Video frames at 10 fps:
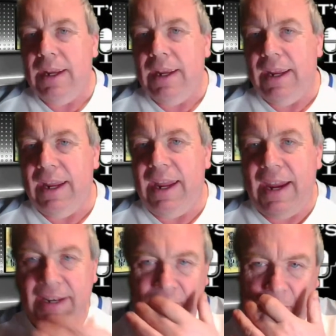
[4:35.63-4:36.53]

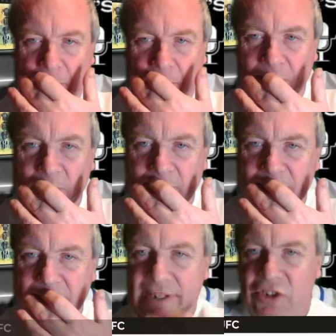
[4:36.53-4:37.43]
The Jota
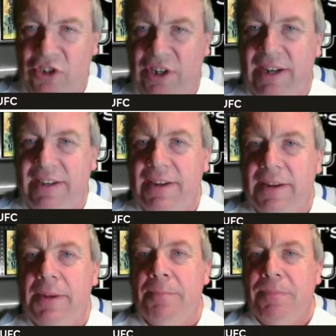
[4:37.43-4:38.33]
Donny's in the chat.
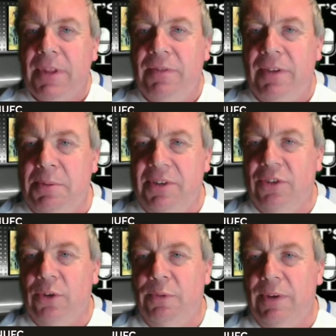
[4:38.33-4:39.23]
Philip
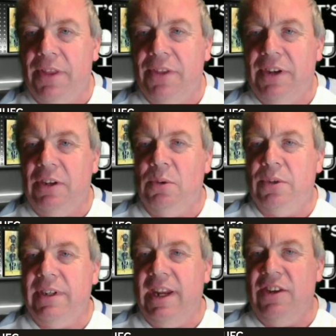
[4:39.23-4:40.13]
says, hopefully Anthony
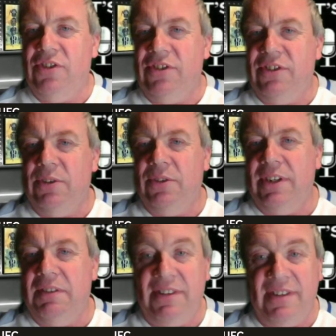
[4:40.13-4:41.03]
Gordon isn't too
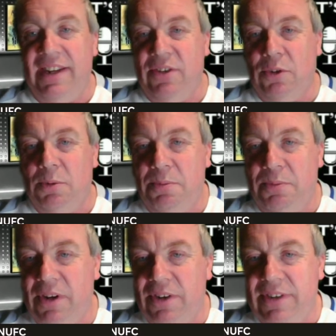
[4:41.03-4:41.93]
serious. Let's hope
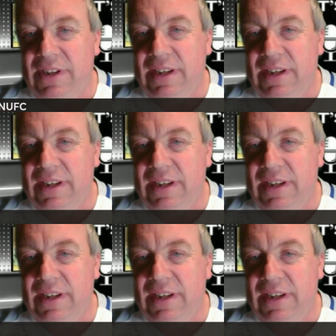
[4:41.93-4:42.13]
not.